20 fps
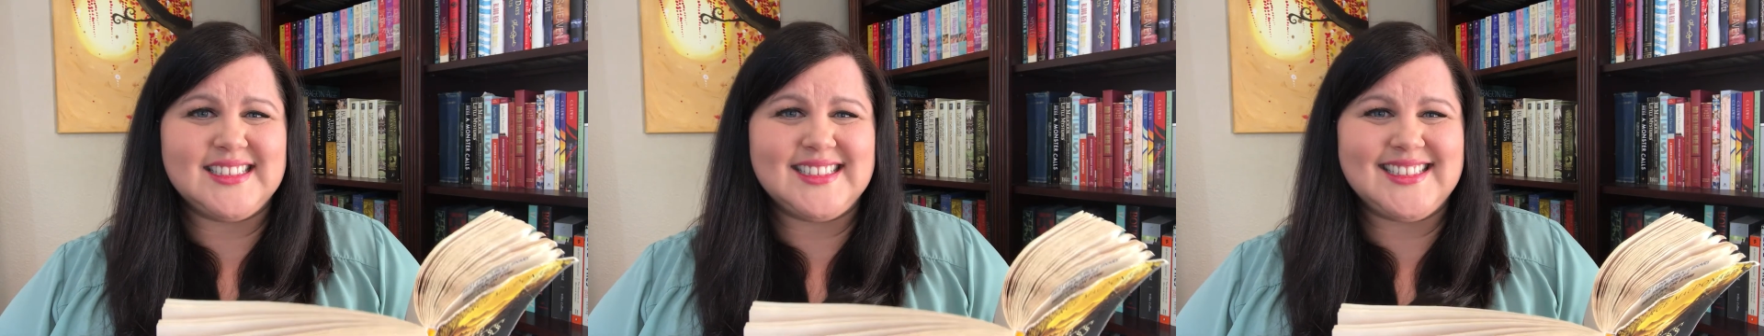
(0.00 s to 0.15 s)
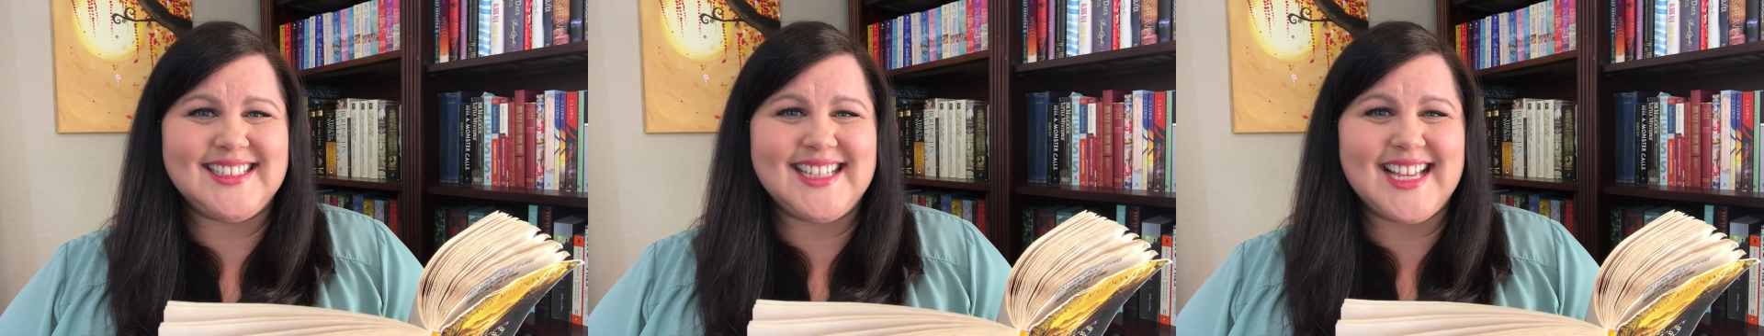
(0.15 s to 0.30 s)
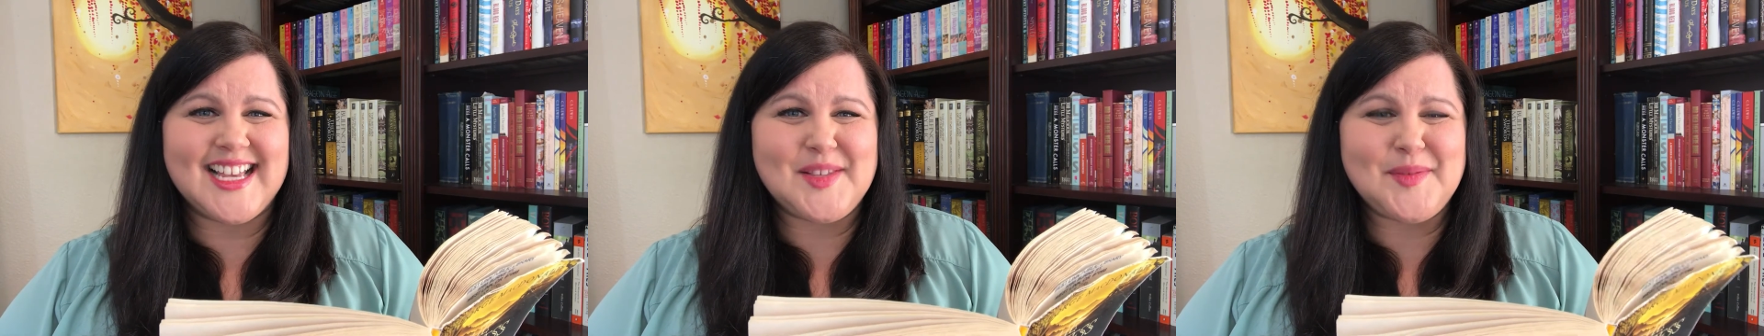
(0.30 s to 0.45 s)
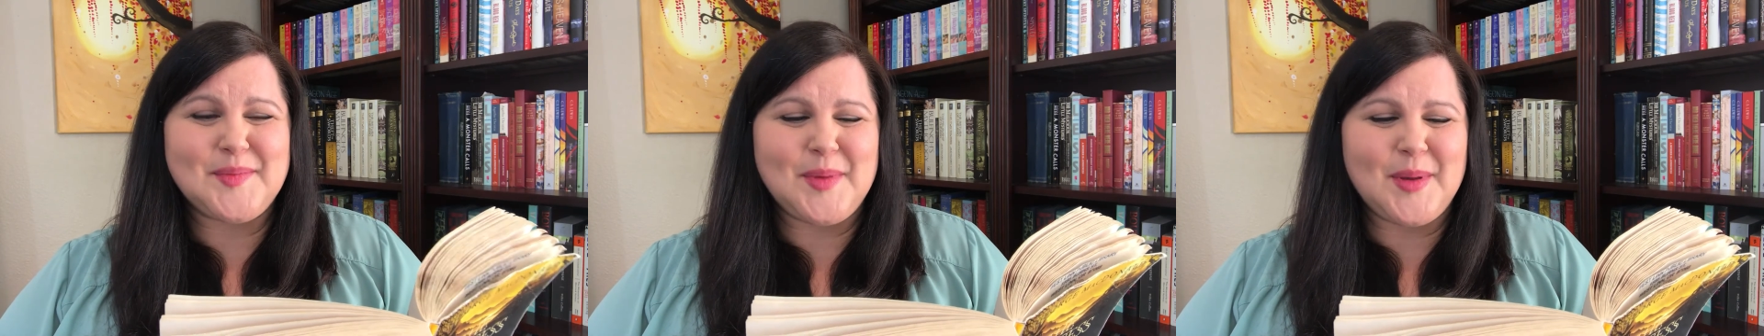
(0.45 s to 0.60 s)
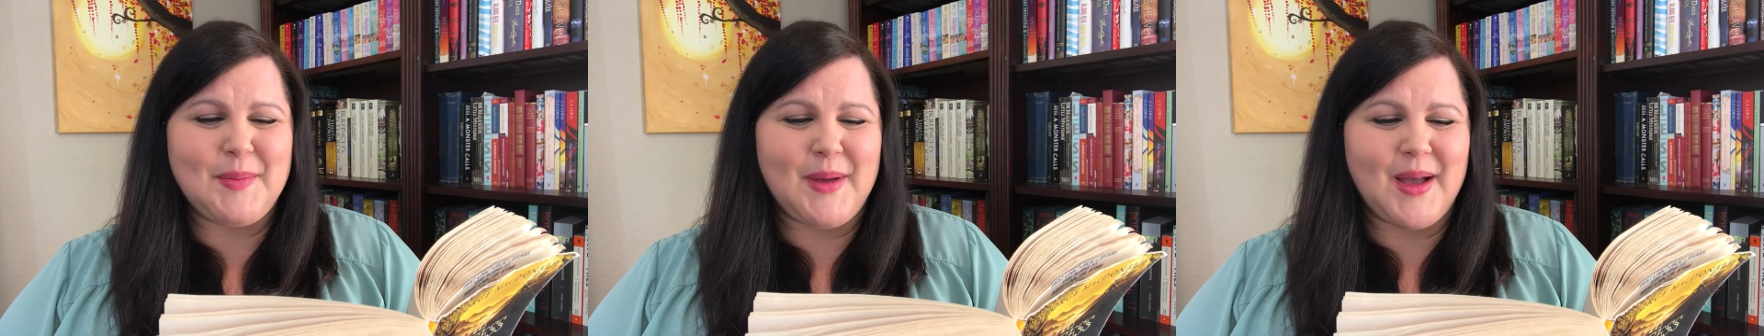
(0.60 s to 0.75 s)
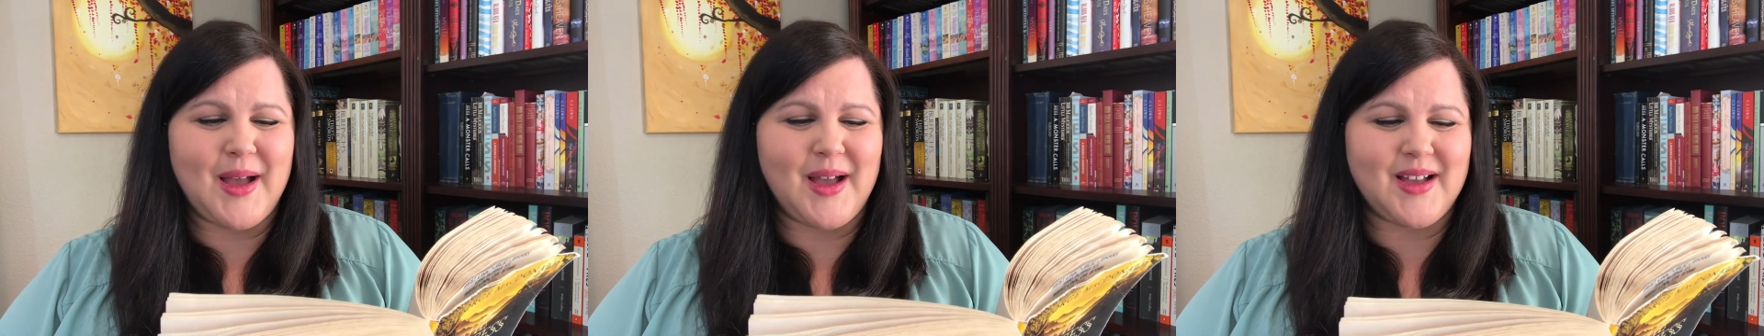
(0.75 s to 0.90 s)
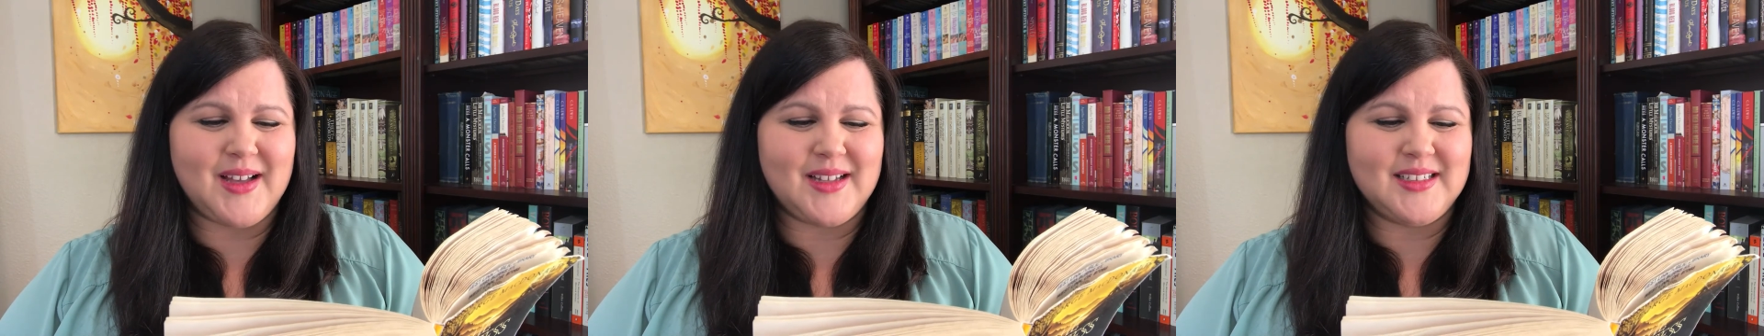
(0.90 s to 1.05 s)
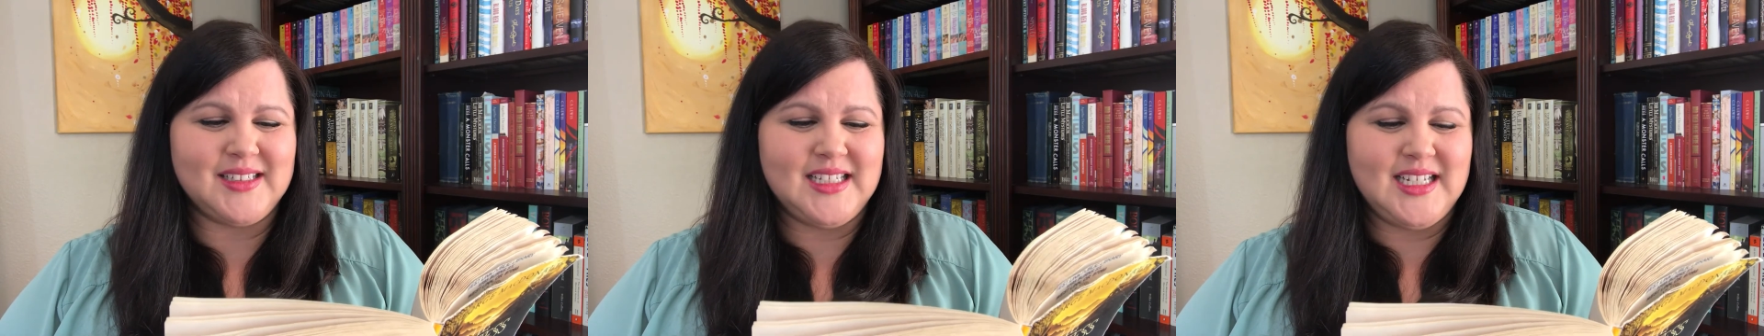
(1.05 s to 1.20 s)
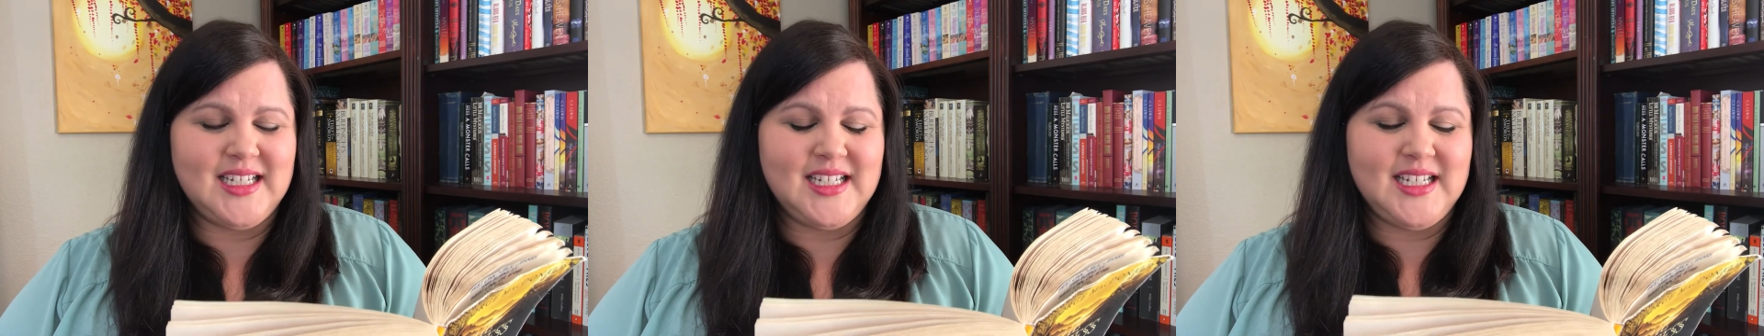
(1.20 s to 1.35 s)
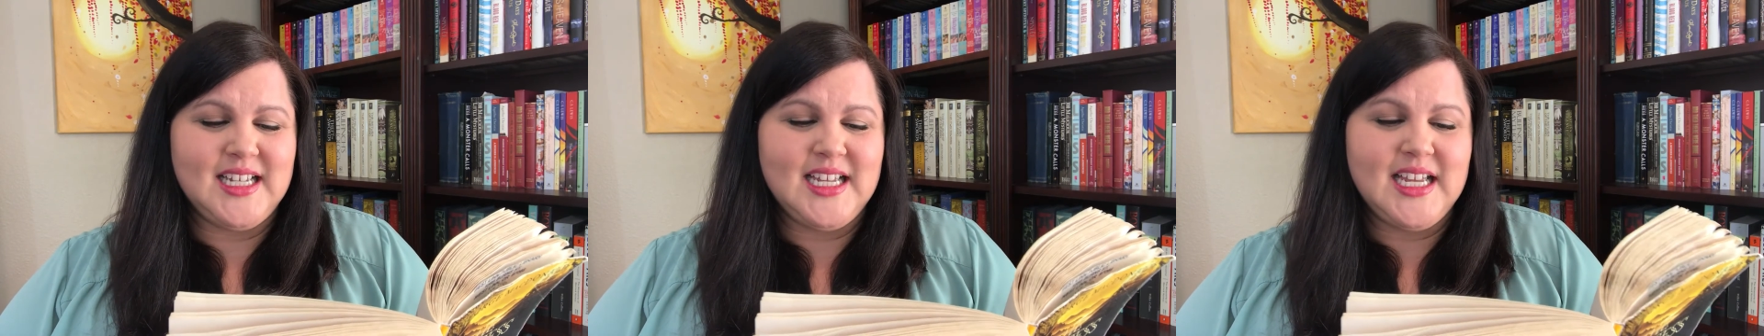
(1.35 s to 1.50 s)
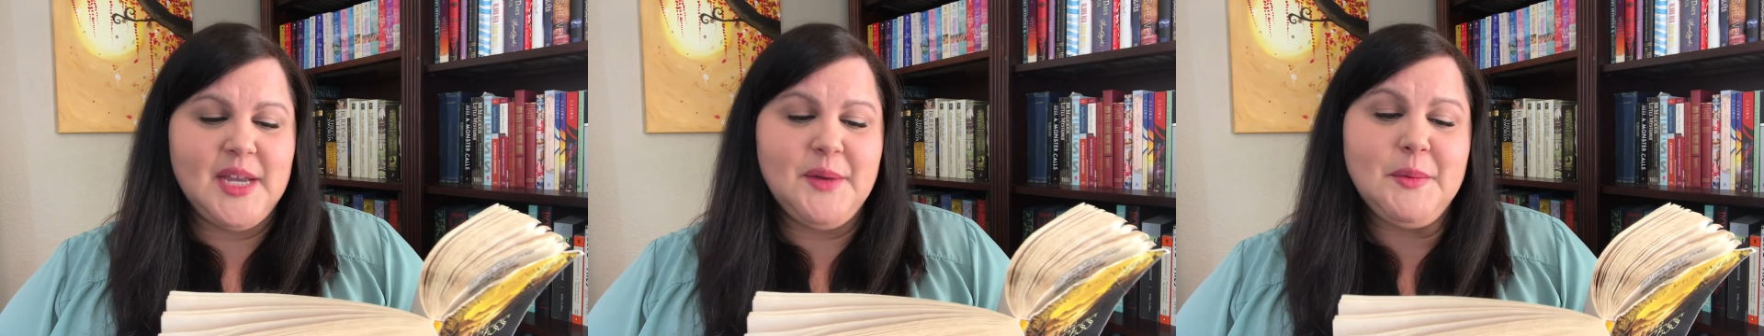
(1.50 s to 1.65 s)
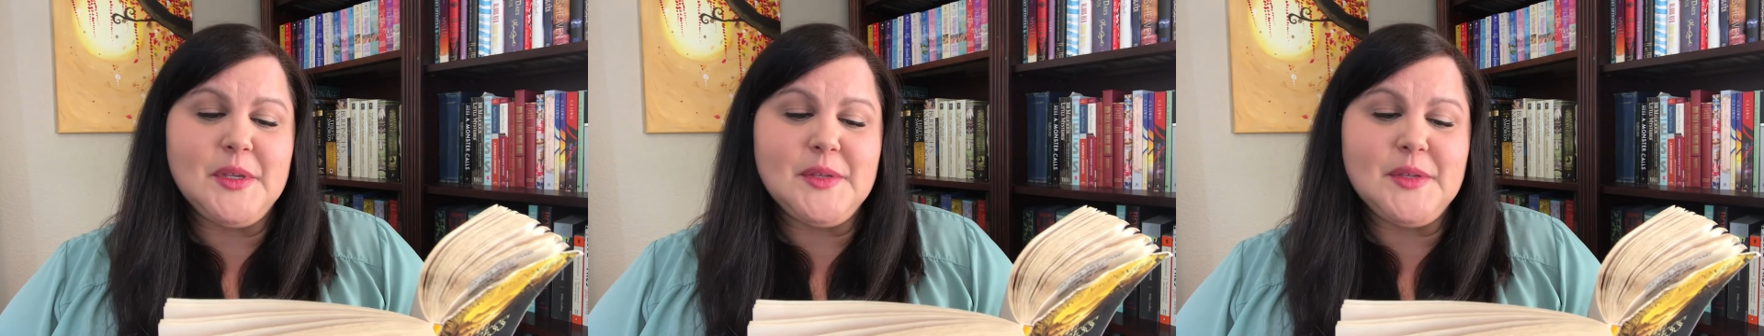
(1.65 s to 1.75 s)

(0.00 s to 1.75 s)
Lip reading: "Yes, Papa. It